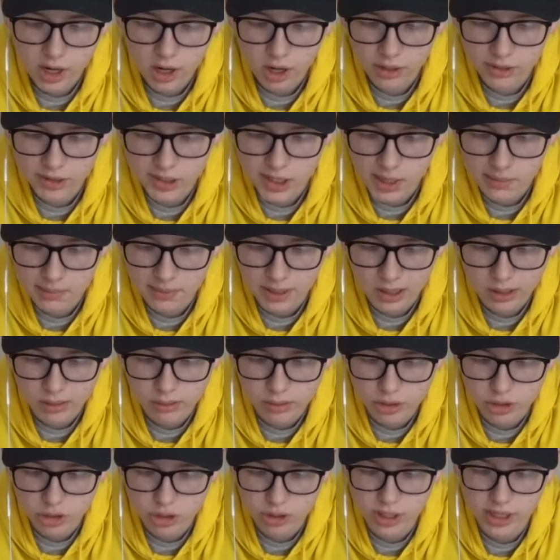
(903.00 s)
Untap that
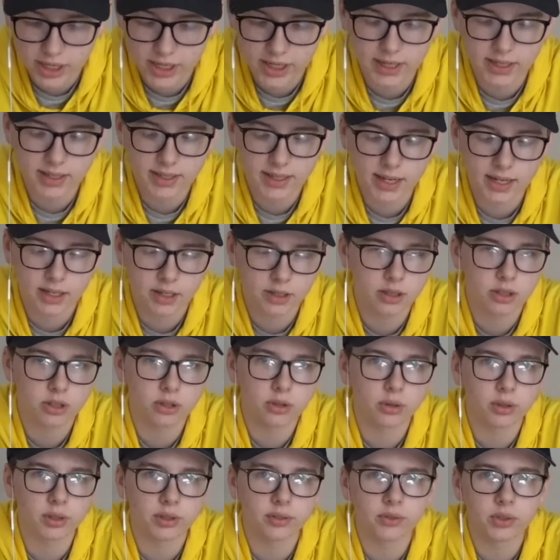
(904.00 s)
creature, it gains haste
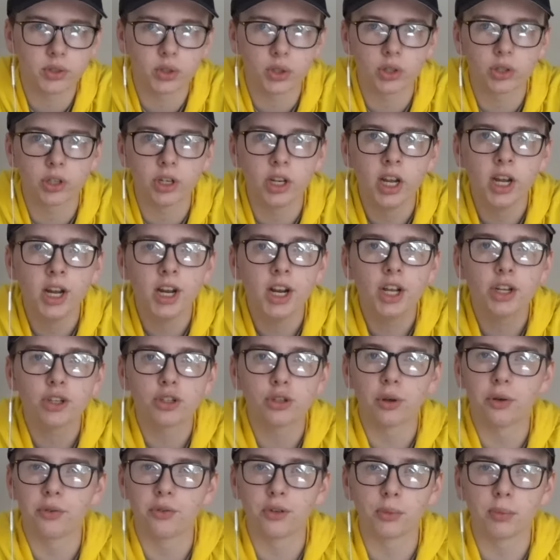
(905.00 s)
until end of turn.
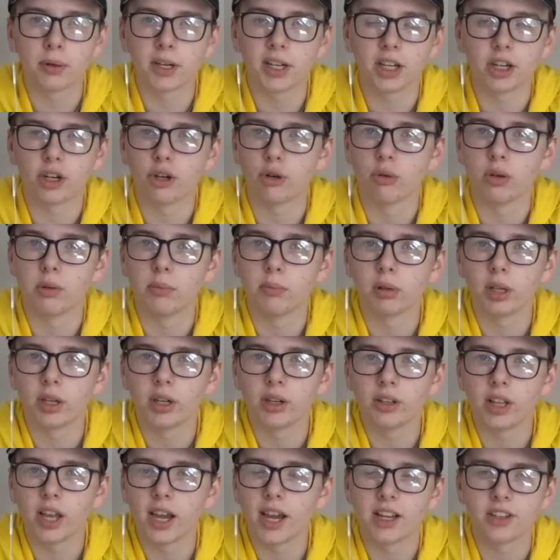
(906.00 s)
So if you're playing a green
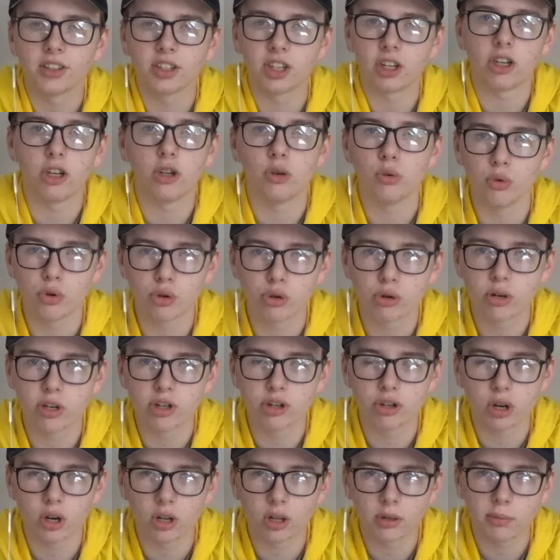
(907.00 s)
player that has a huge
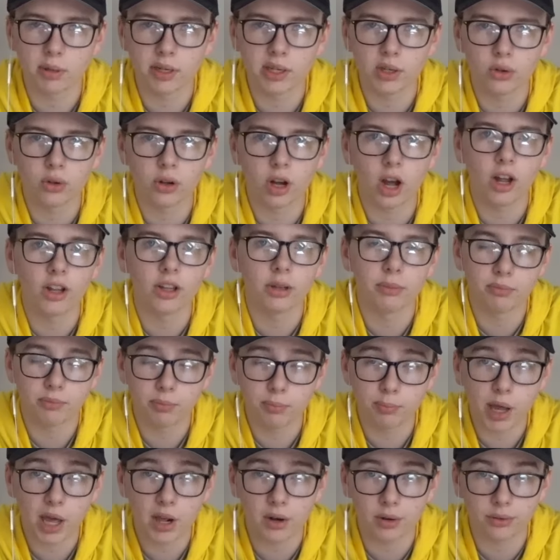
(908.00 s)
creature on the
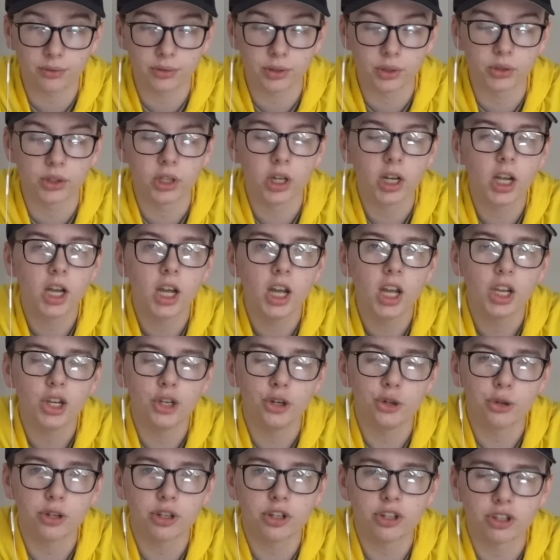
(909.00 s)
battlefield,
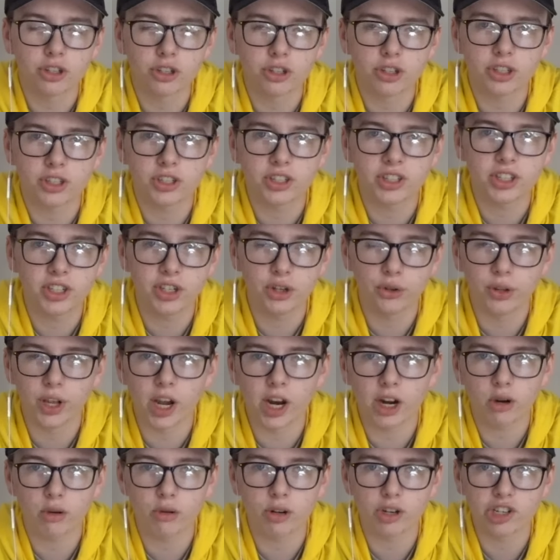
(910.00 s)
you can just steal
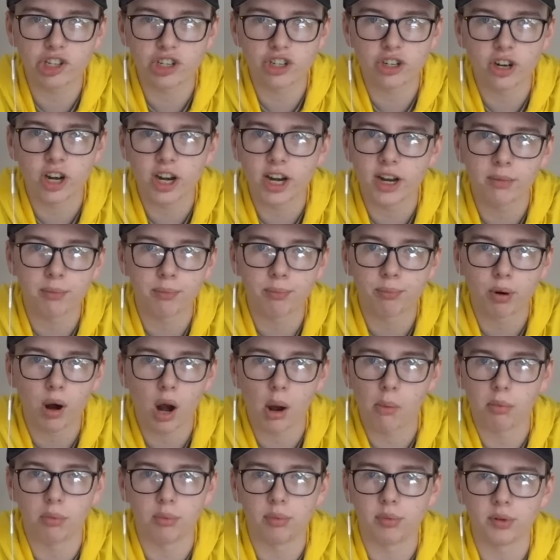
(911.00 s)
that creature and
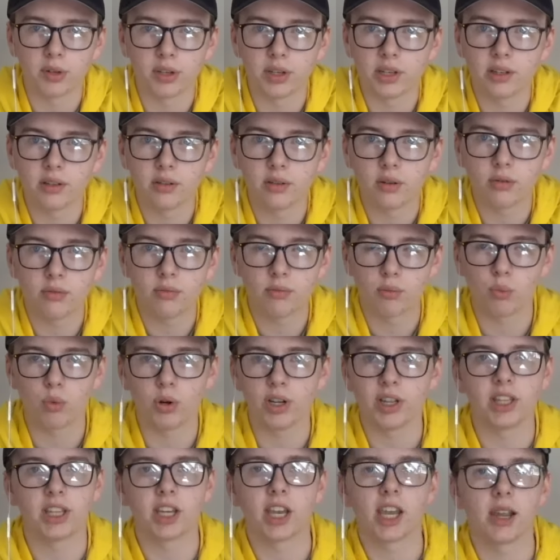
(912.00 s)
probably
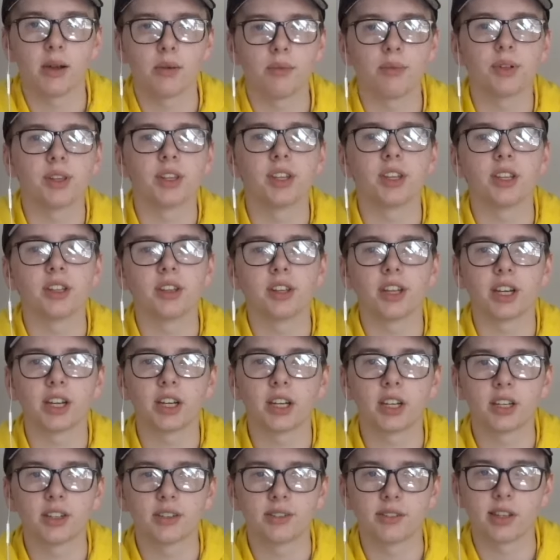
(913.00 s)
win the game with it.
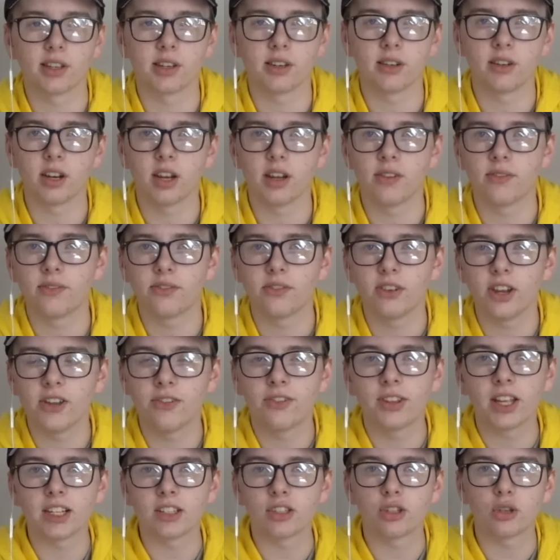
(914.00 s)
Like, because then if
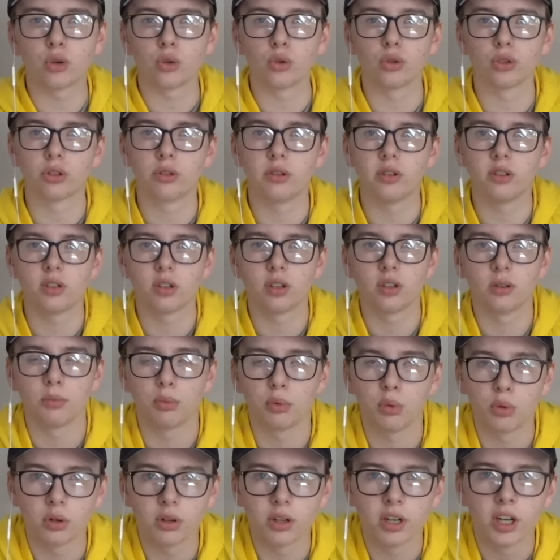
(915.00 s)
that's their only creature on the
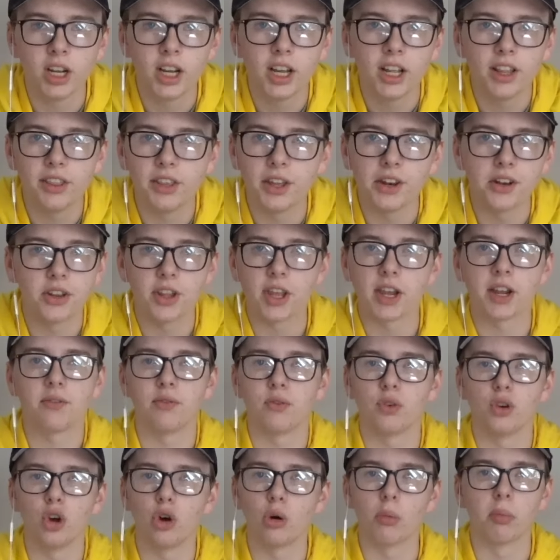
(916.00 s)
board, then they have
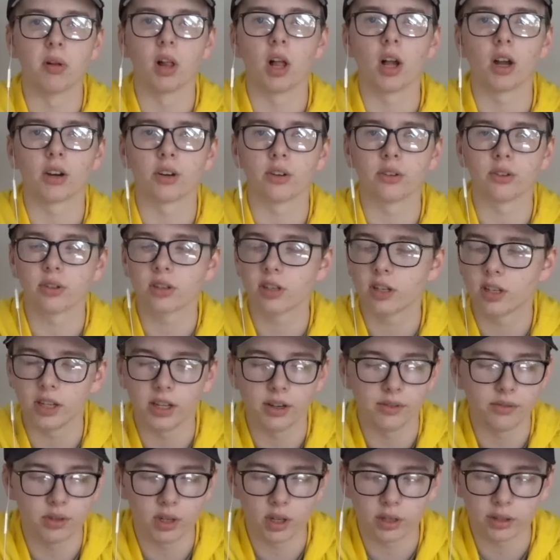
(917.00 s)
no blockers, they
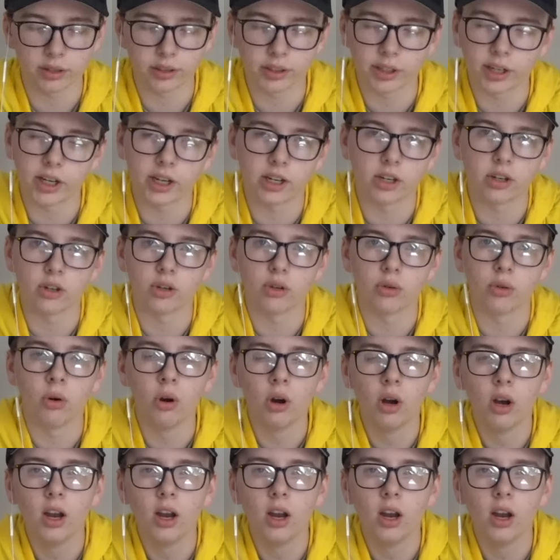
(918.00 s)
have nothing they can do.